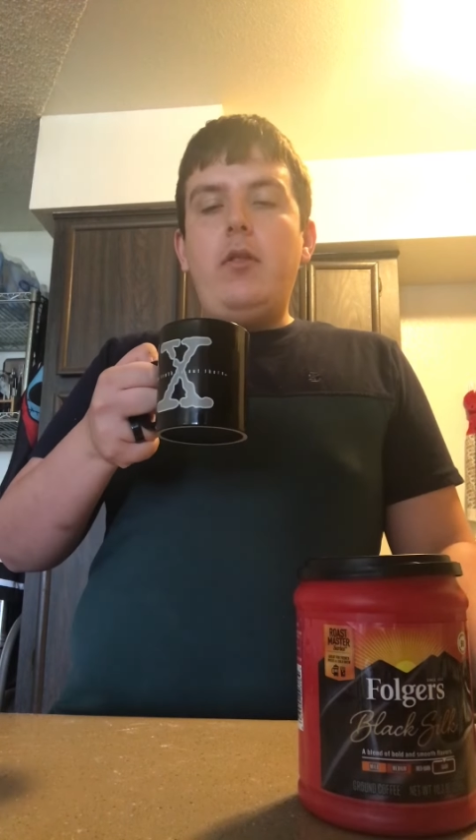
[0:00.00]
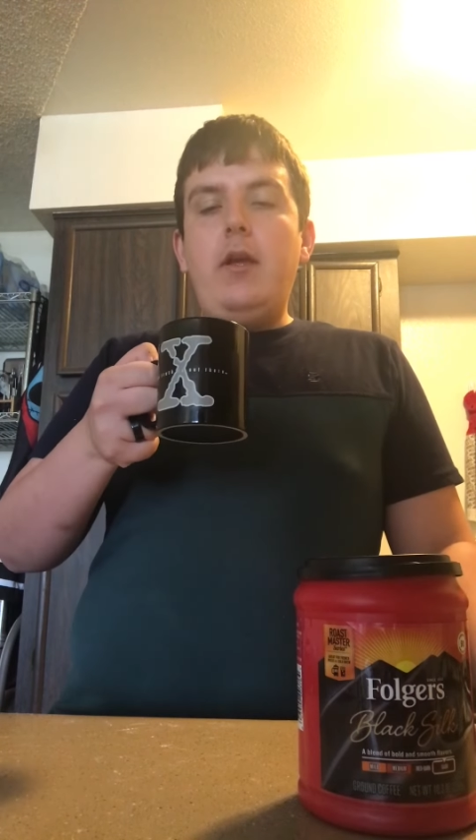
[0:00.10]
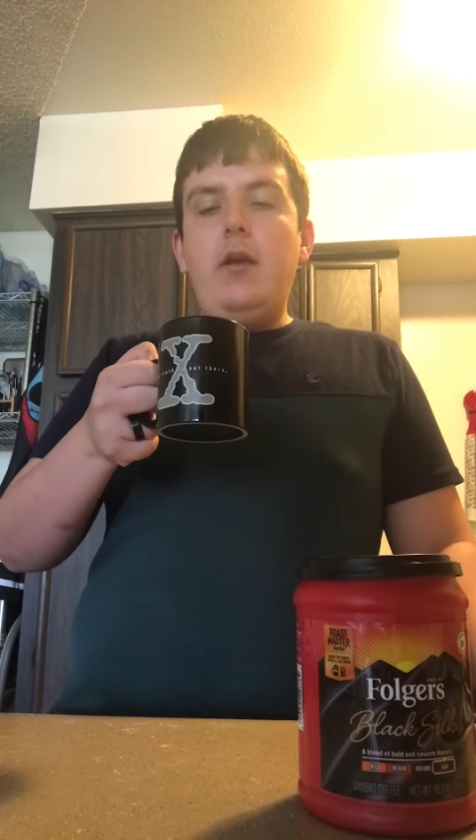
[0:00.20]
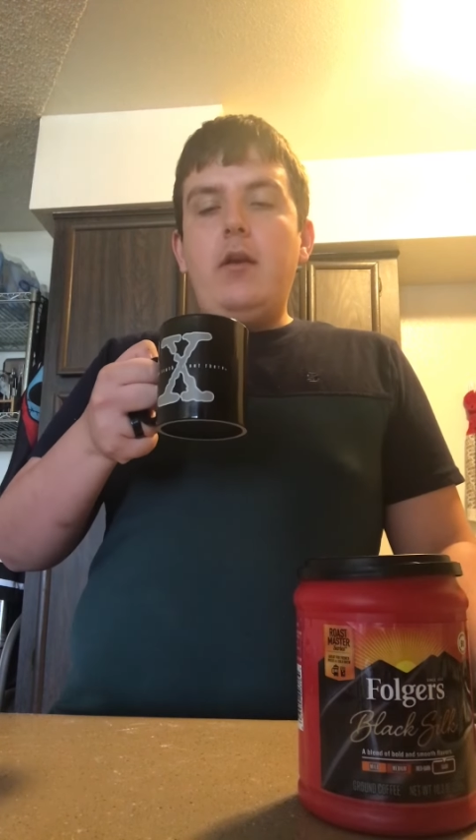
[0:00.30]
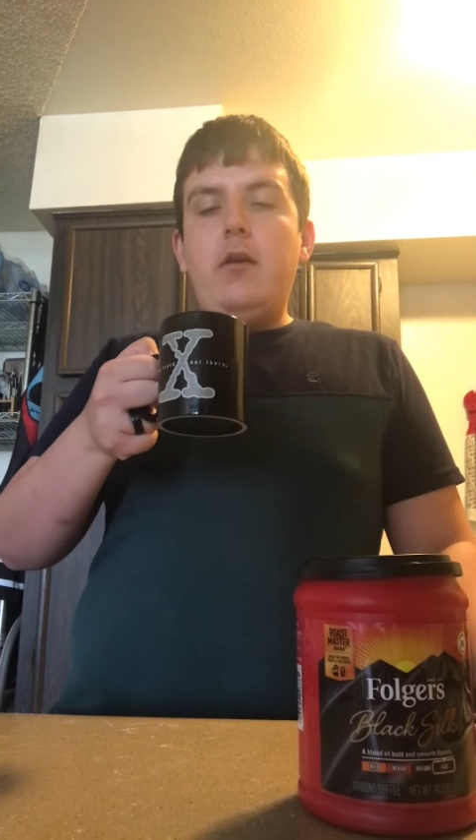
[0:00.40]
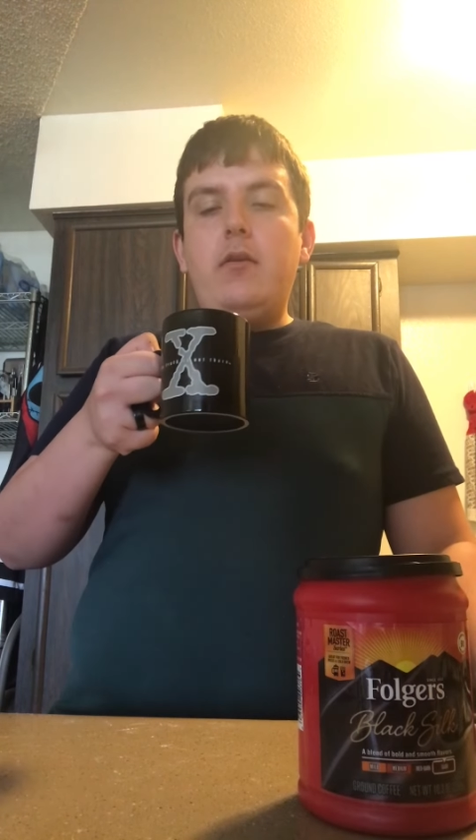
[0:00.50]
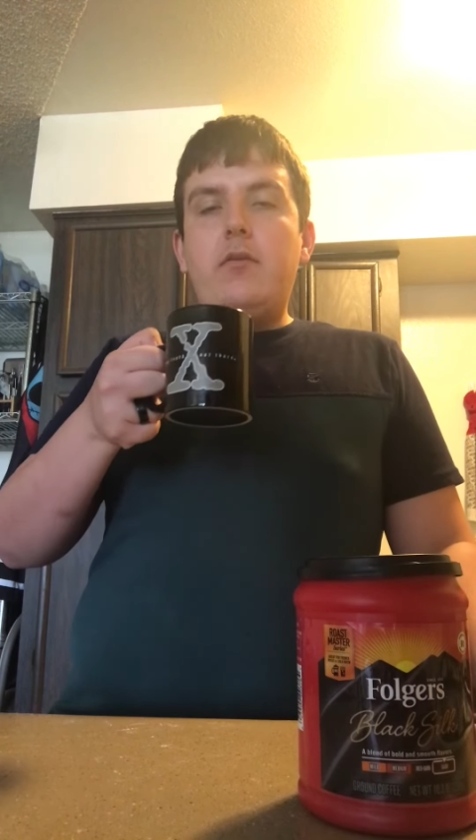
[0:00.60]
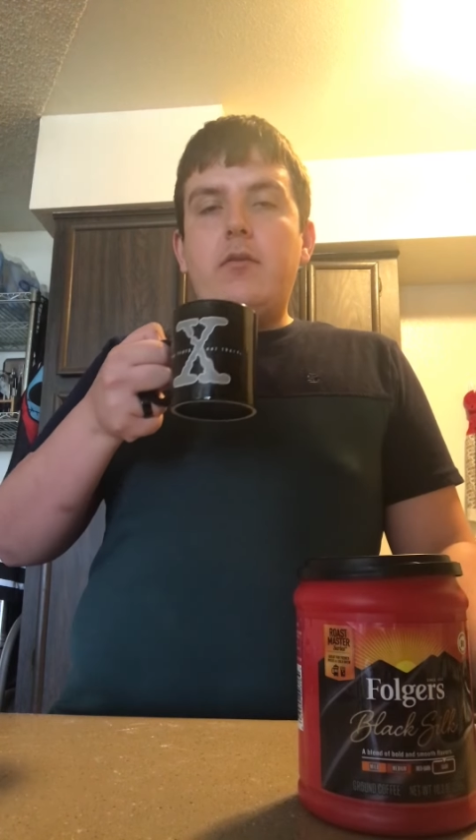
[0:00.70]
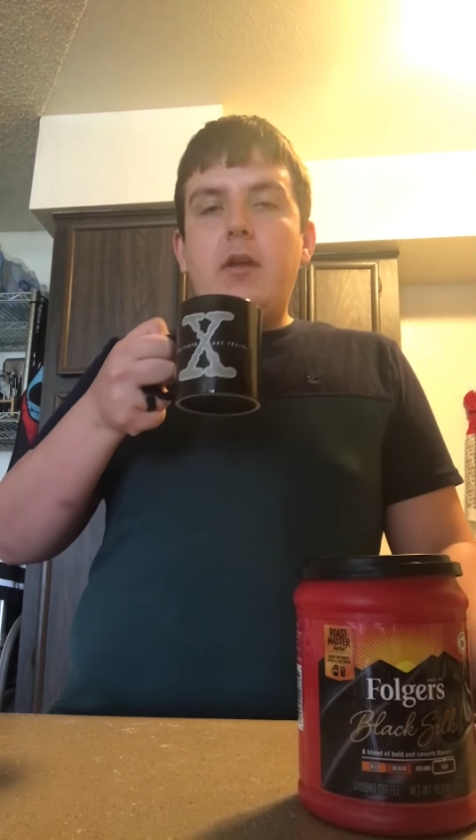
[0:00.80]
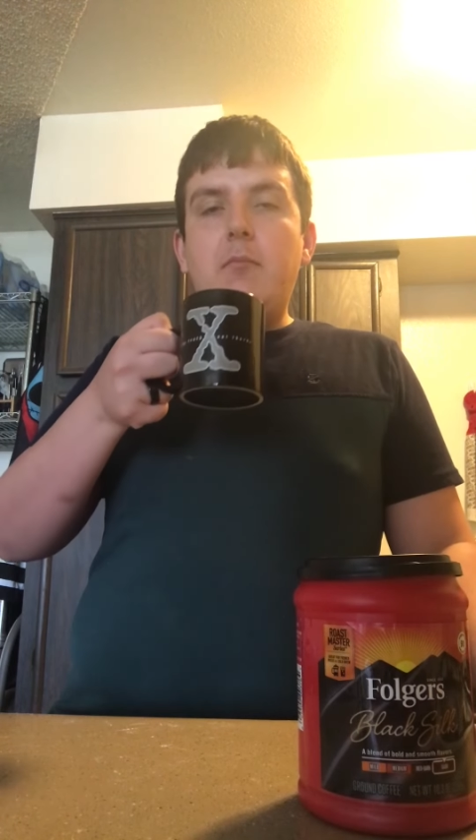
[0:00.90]
let us
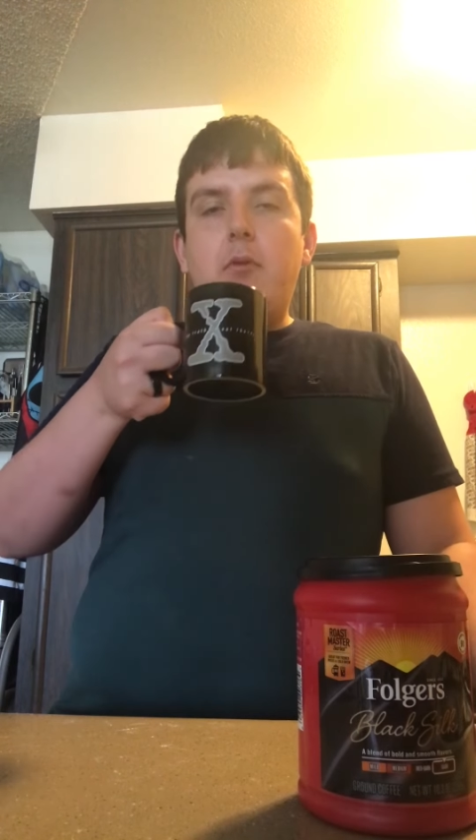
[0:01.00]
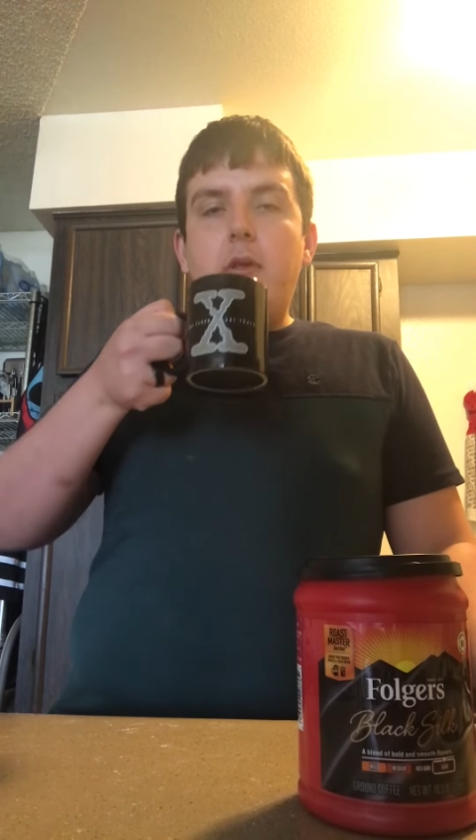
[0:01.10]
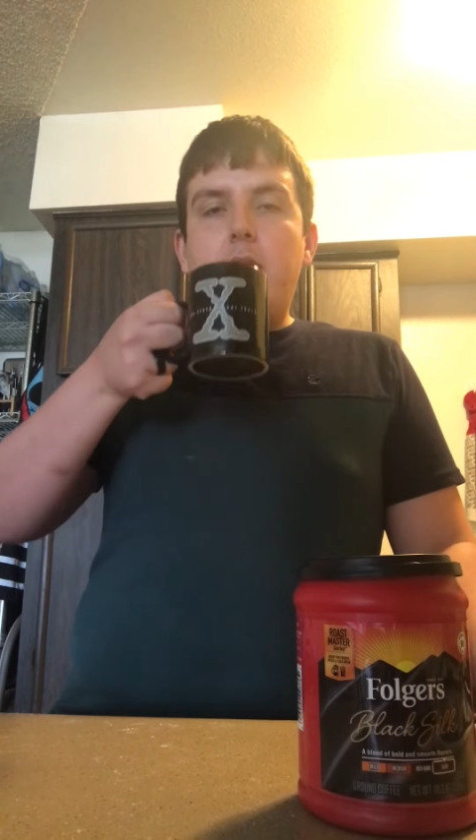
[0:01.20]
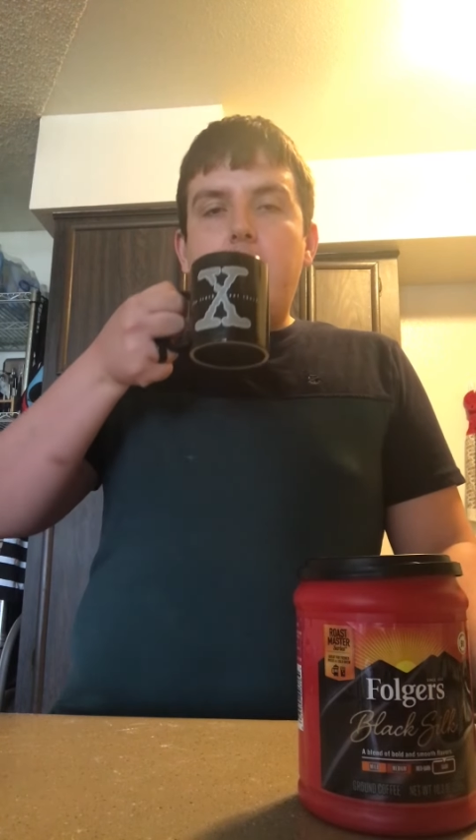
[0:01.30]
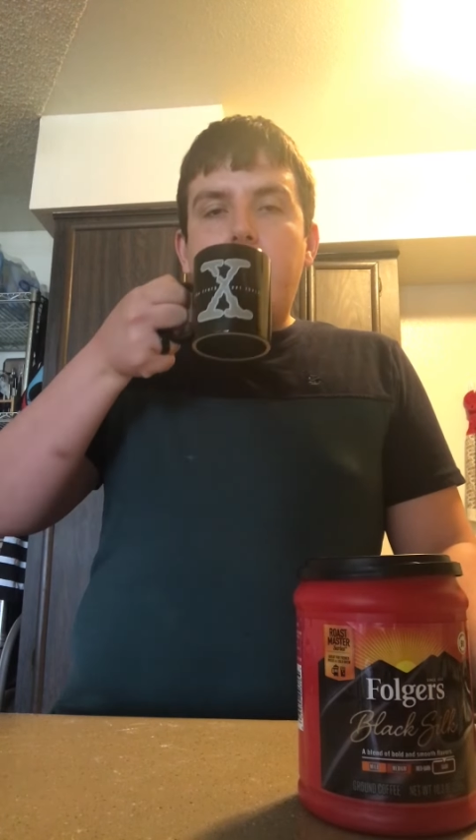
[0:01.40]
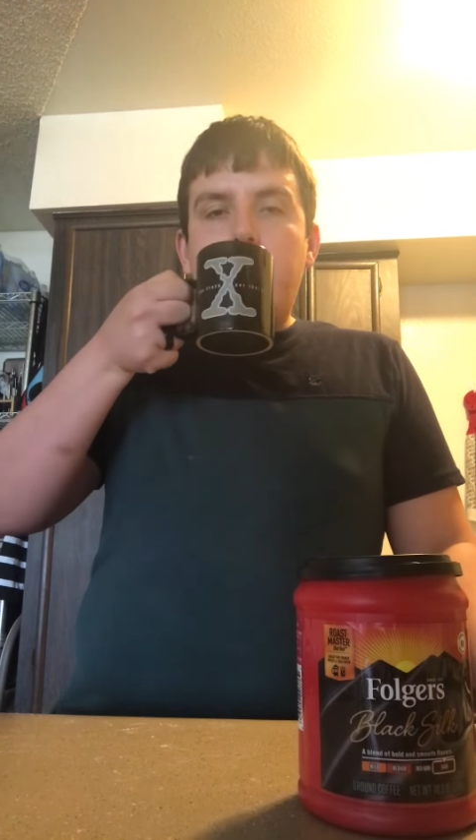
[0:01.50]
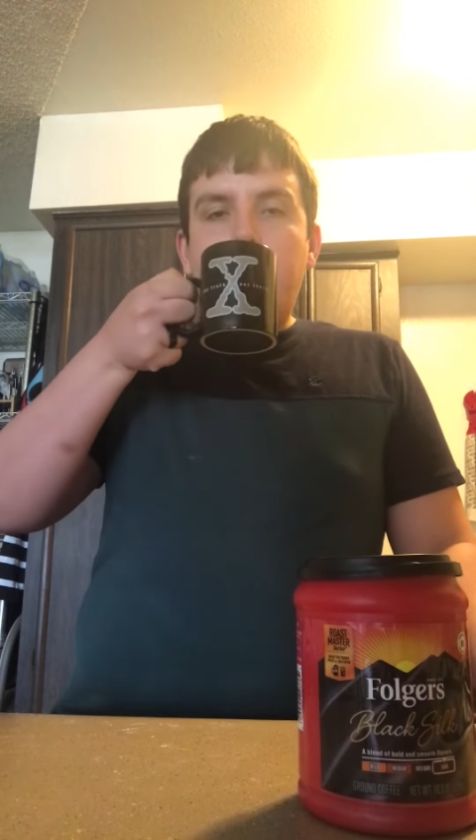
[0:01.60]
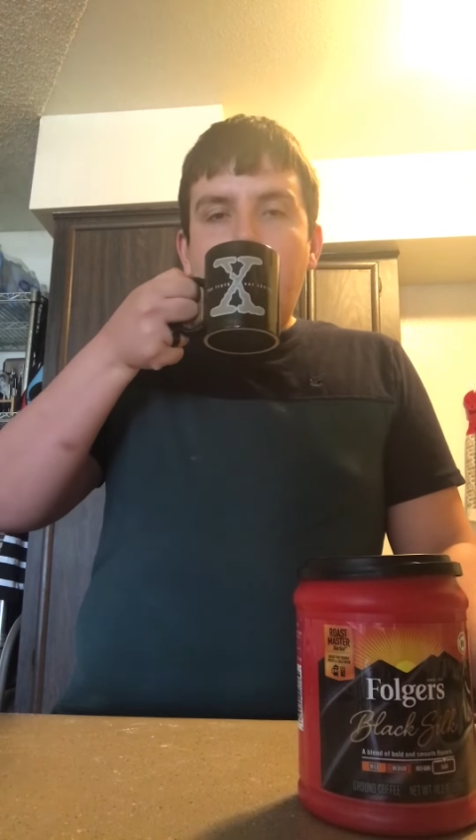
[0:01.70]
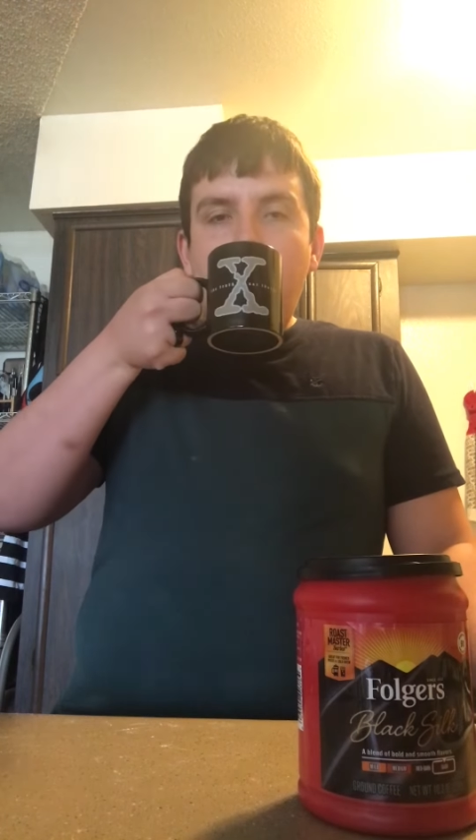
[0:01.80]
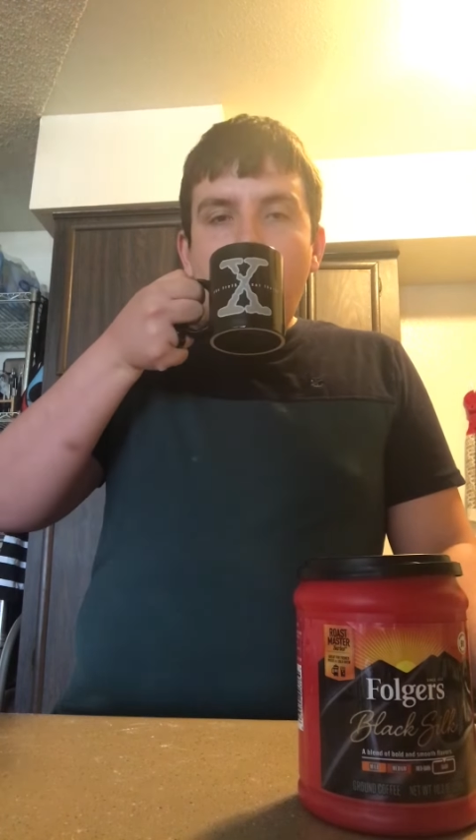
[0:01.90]
sample it and
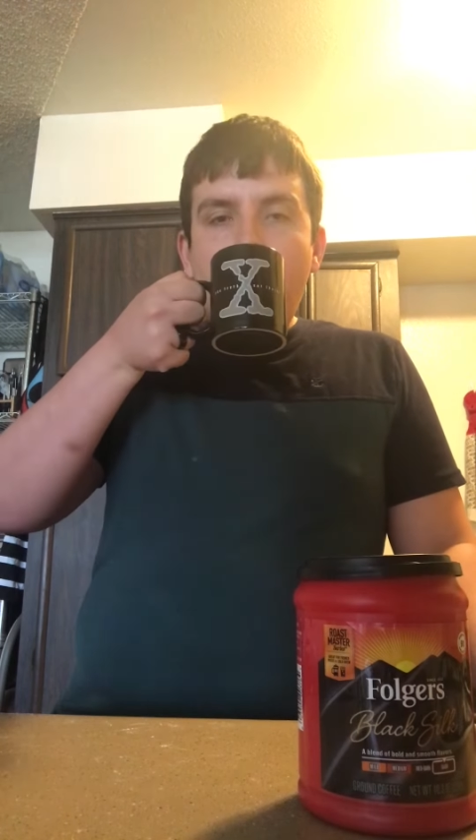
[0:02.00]
see.